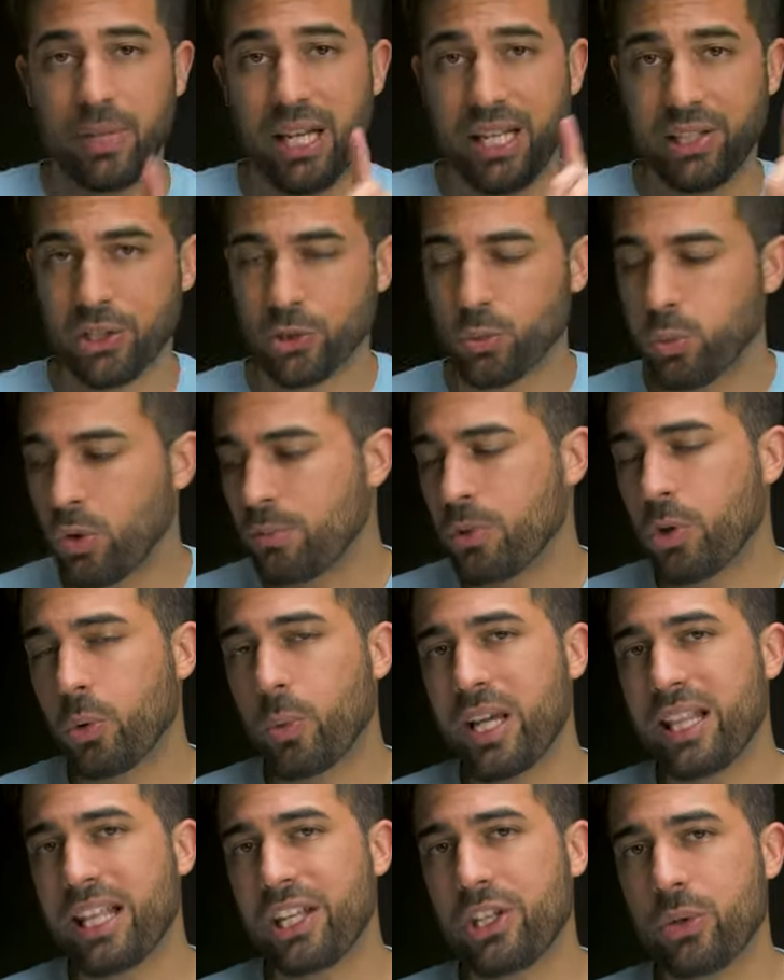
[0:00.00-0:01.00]
And there's one more
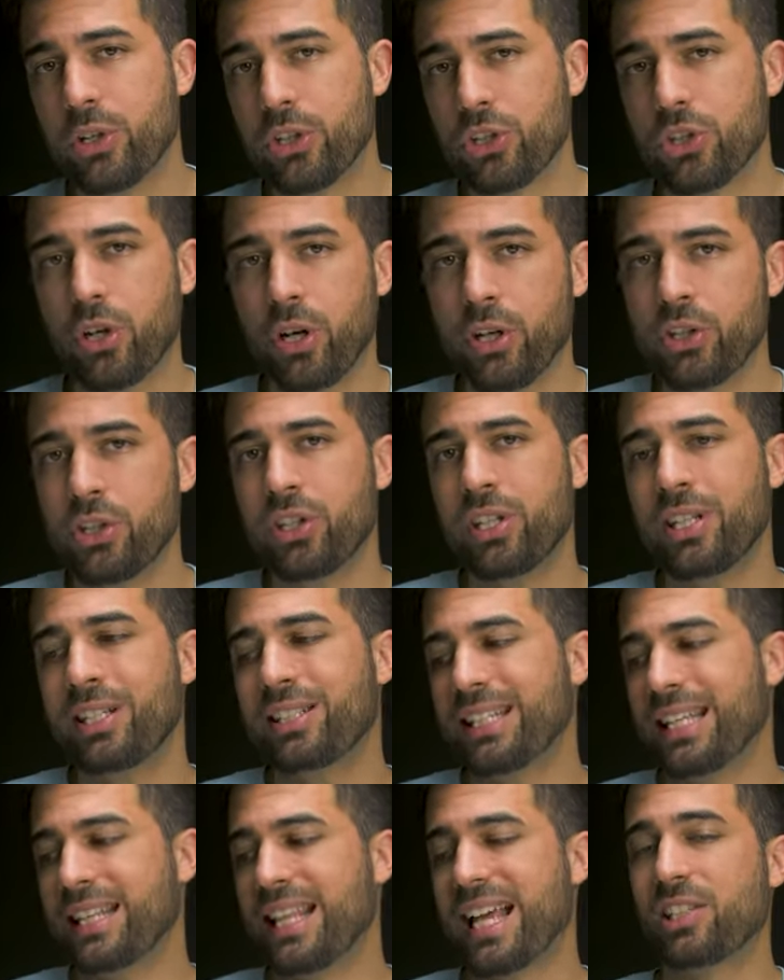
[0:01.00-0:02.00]
way that you can charge
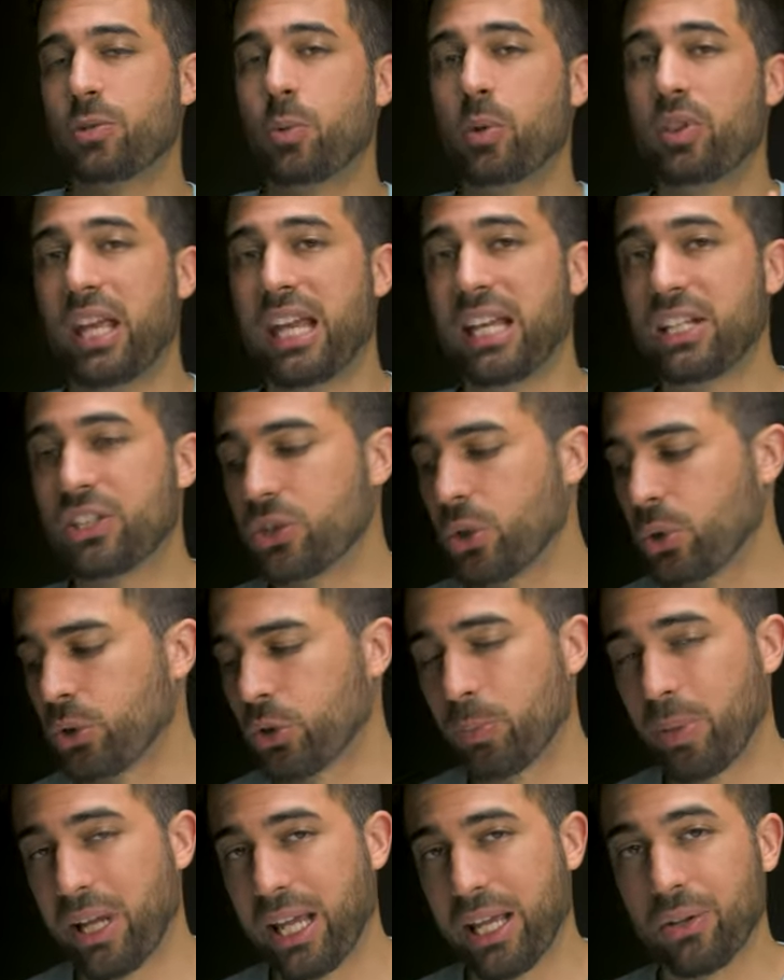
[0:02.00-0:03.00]
this, and that's with a
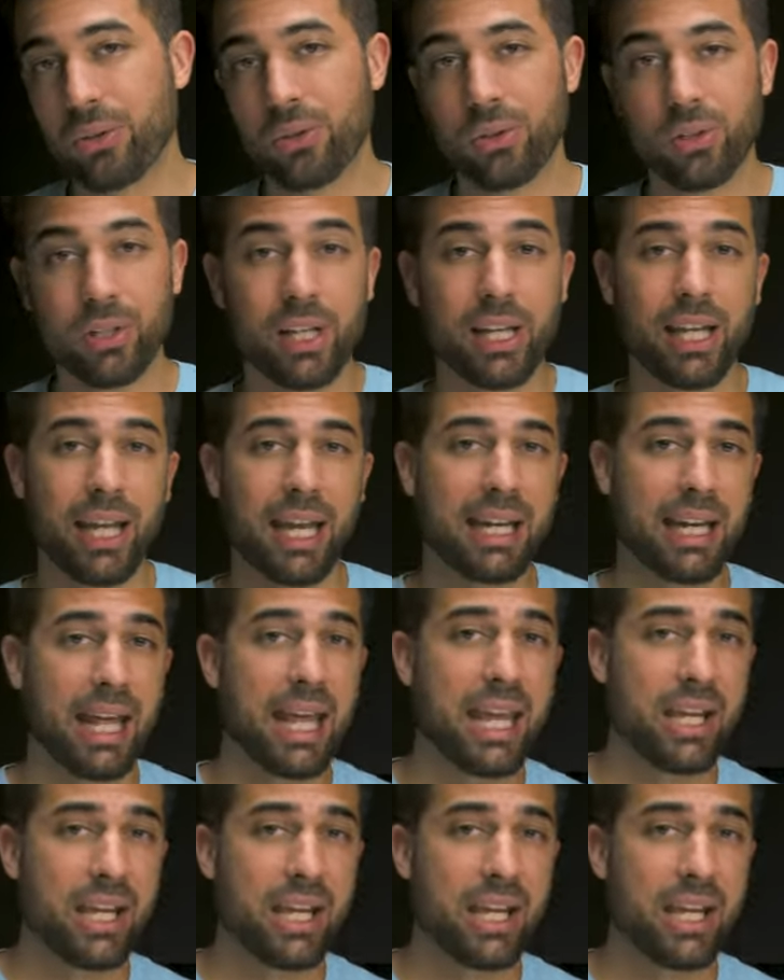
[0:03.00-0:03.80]
solar panel. And